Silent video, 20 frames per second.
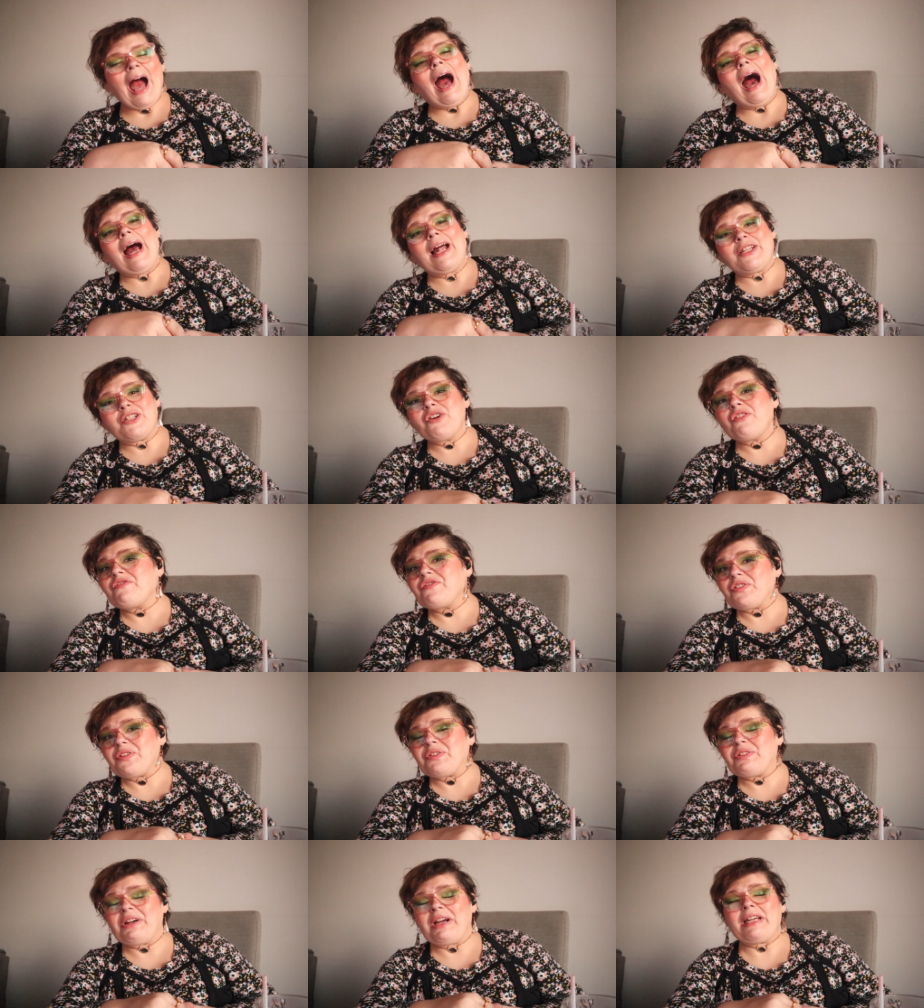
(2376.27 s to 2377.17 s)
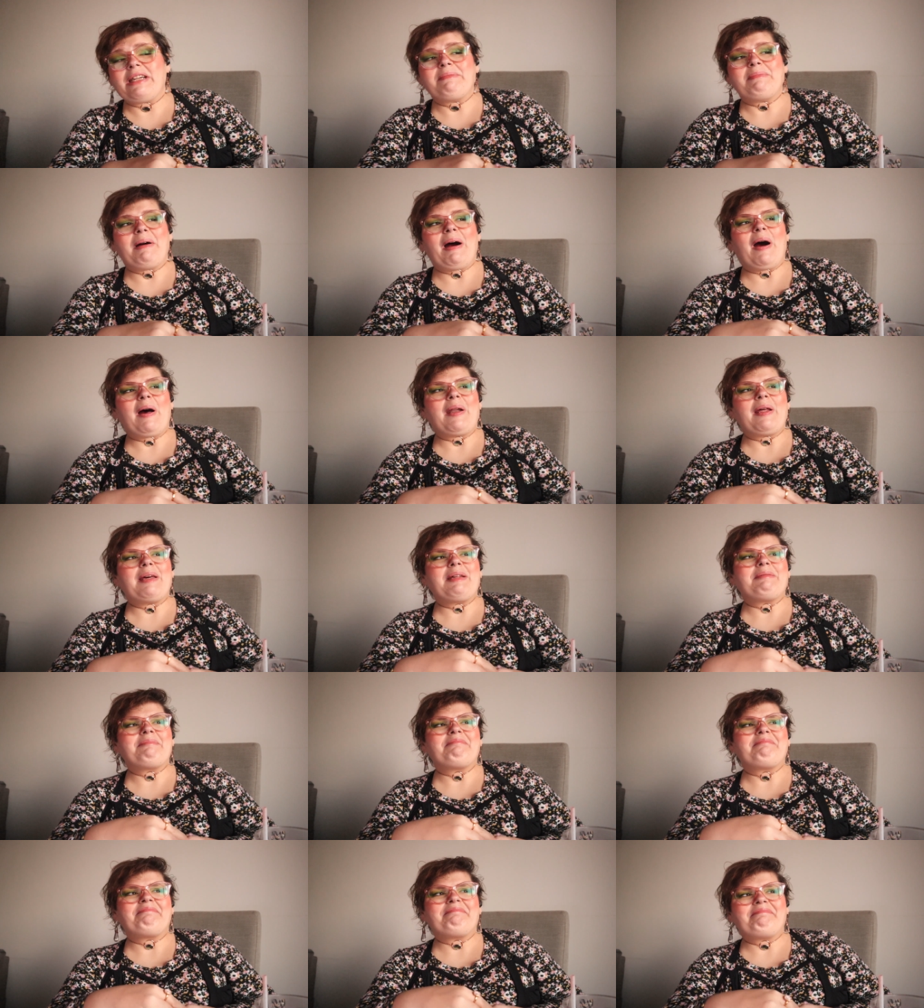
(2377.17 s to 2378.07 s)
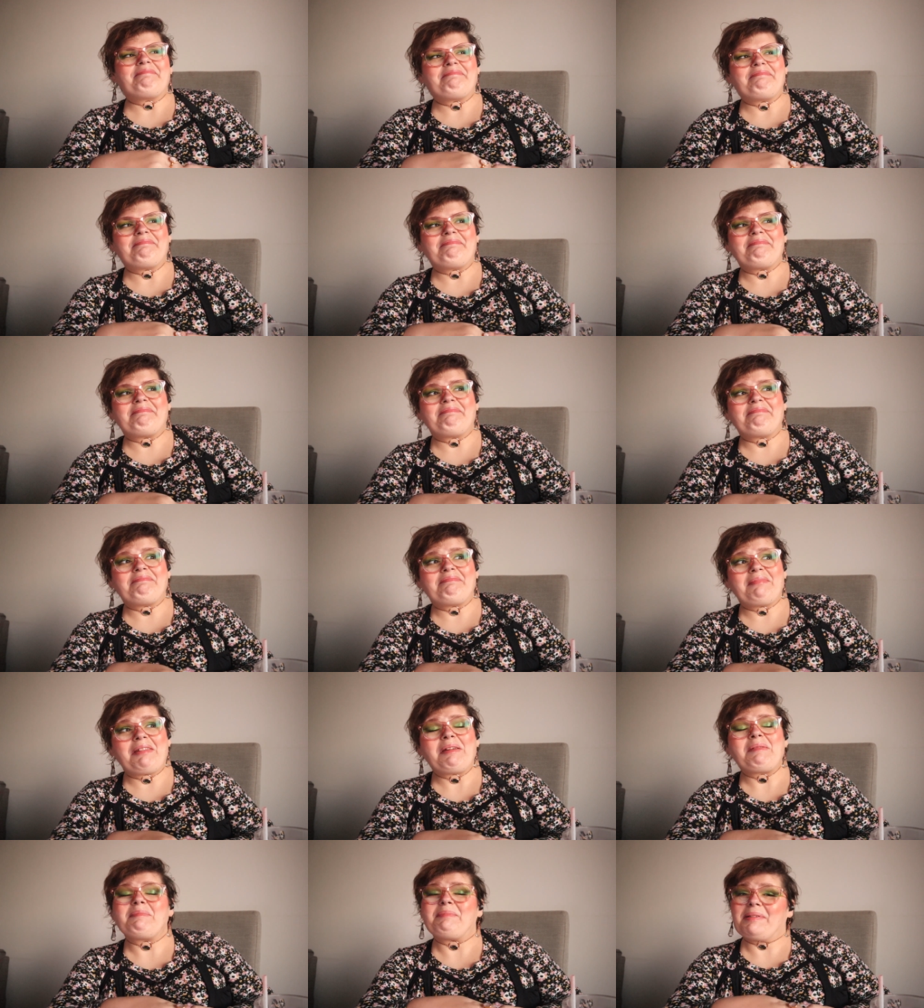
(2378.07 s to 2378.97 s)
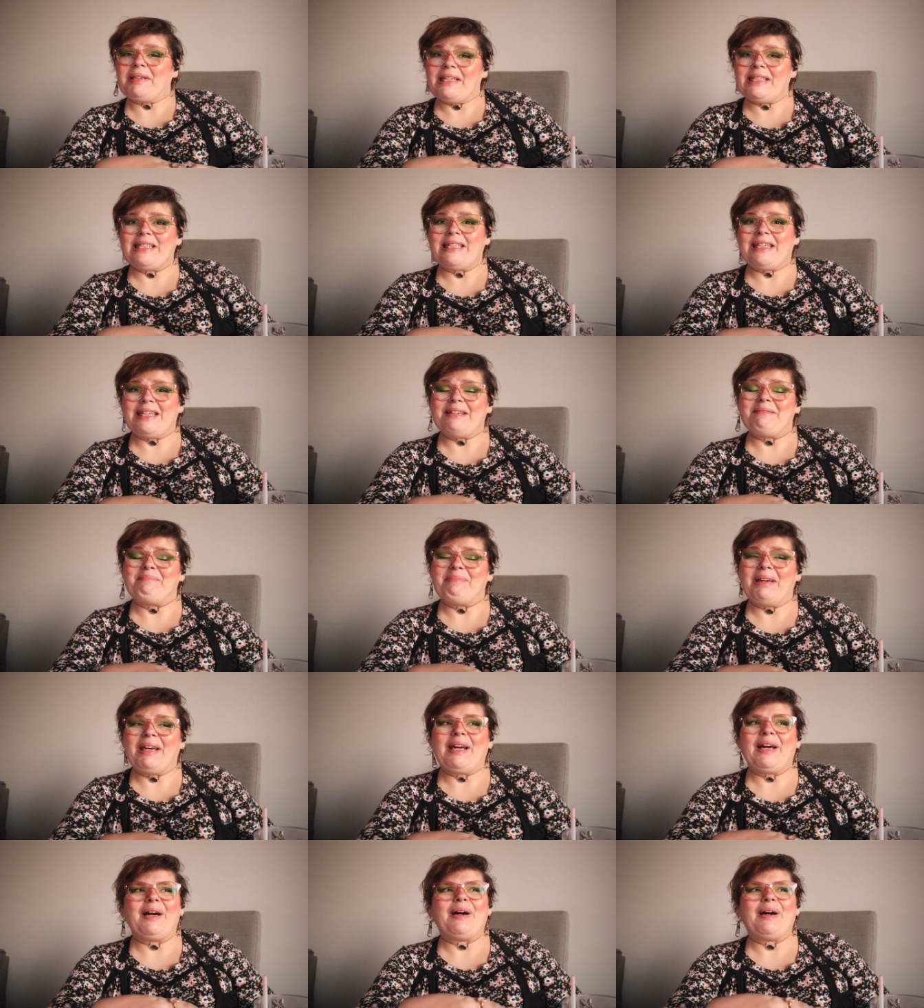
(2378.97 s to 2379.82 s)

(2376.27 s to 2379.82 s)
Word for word: I don't feel great about it, but I did hit bingo.